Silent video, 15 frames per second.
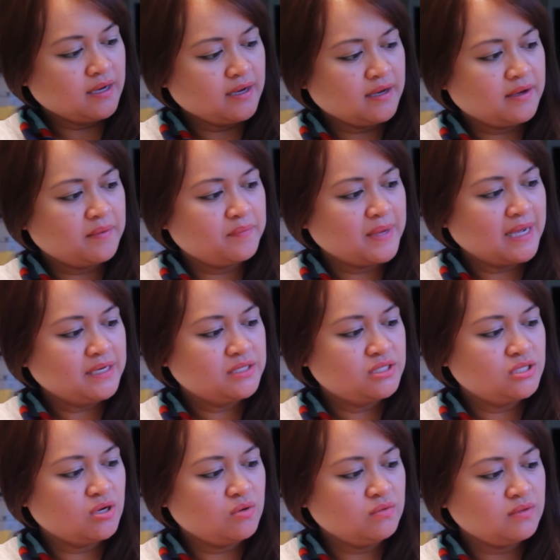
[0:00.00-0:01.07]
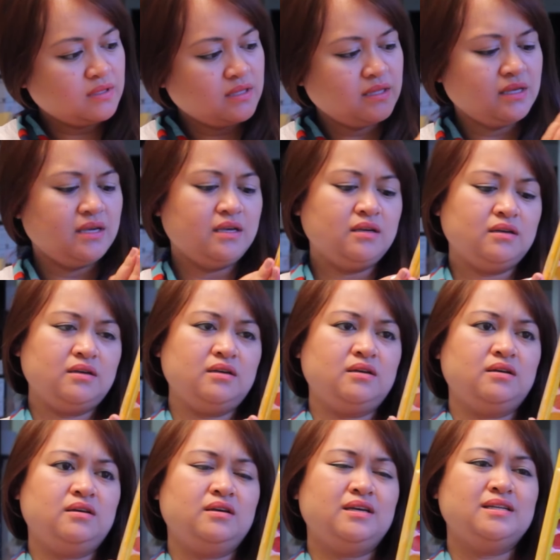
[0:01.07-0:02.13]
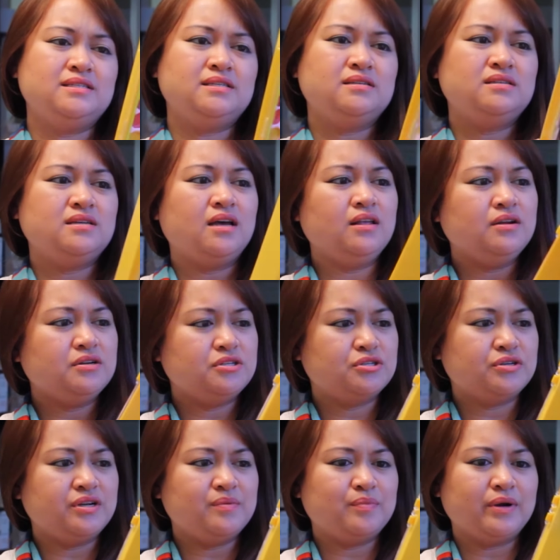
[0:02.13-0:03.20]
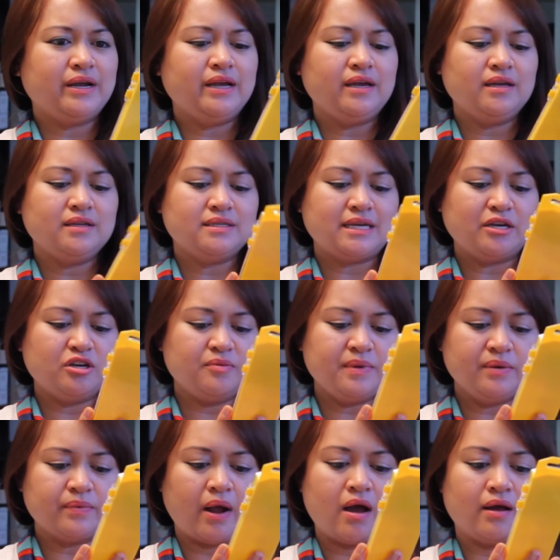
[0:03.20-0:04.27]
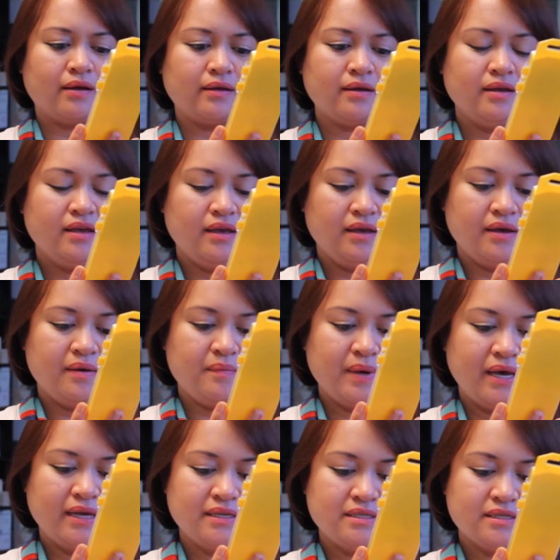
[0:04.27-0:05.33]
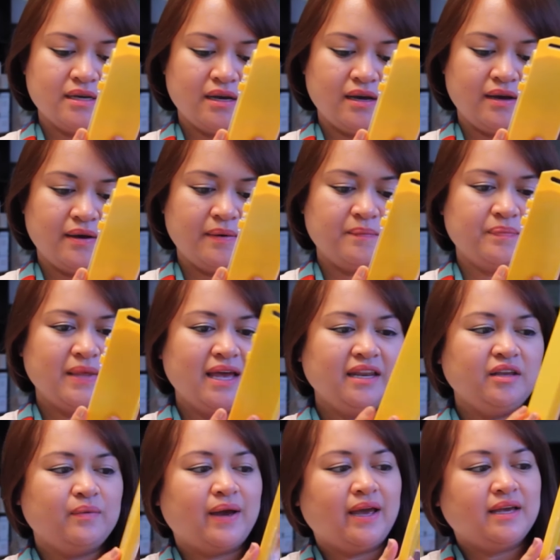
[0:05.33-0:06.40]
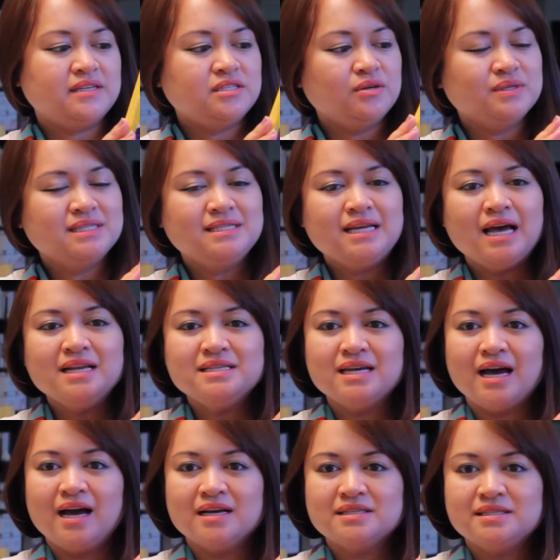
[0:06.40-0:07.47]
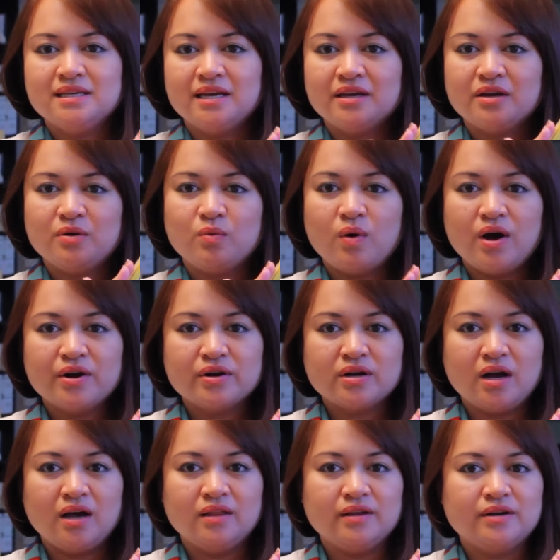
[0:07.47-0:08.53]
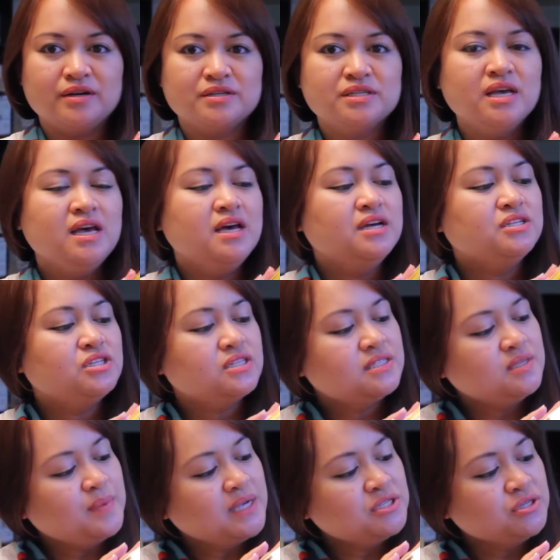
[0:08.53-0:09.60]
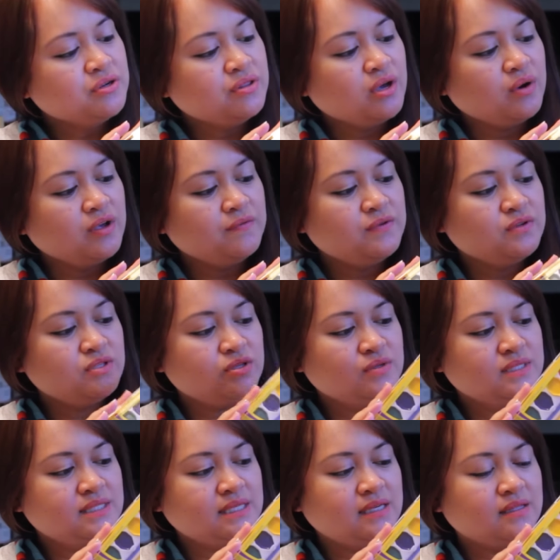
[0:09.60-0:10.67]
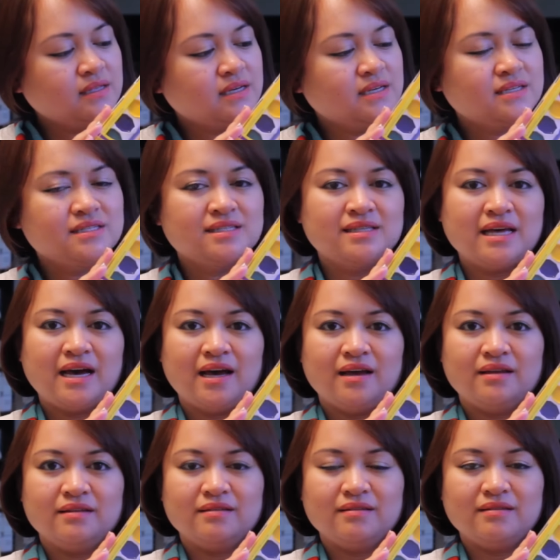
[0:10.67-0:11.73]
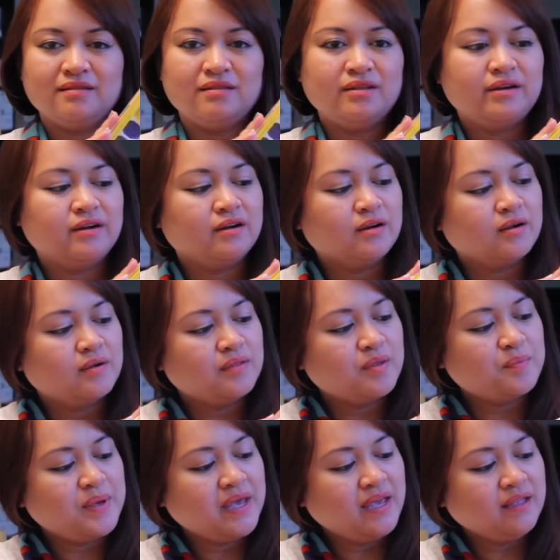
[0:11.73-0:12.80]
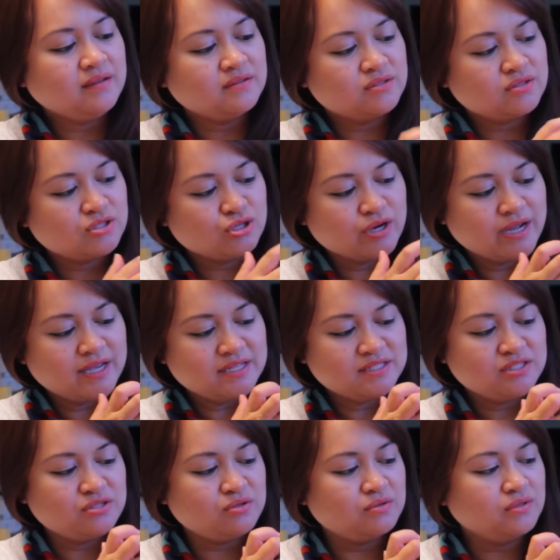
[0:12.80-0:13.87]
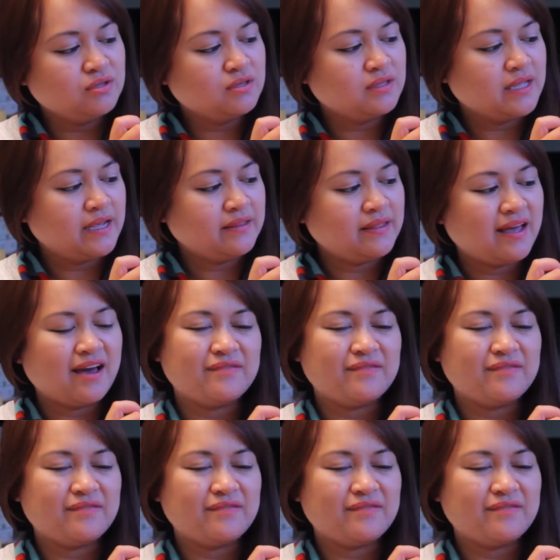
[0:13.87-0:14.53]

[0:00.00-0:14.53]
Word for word: Um, I don't think it's a Dollar Tree brand. I could be wrong, but um, anyway, so it's non-toxic watercolors. Just make sure though, if you do see this, that they're, the paint trays do look like they